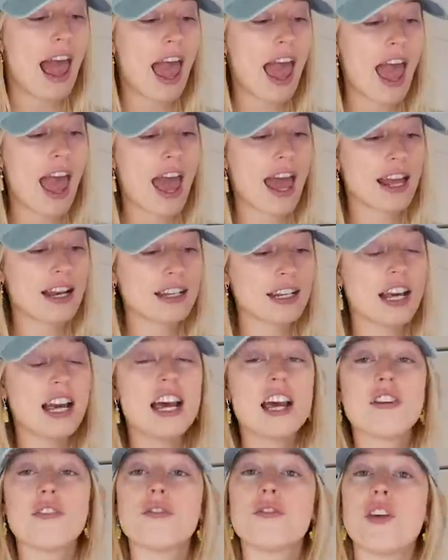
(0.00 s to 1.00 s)
And
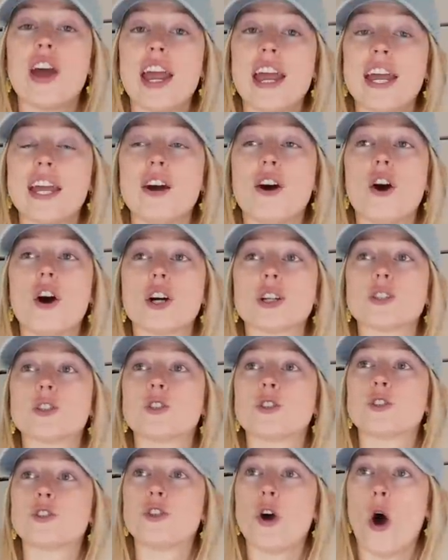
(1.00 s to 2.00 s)
they are
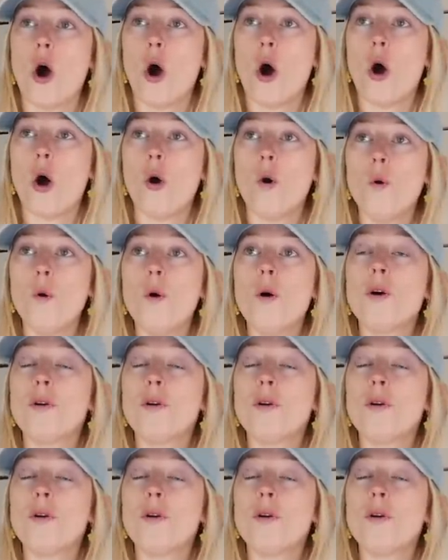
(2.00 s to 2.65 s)
so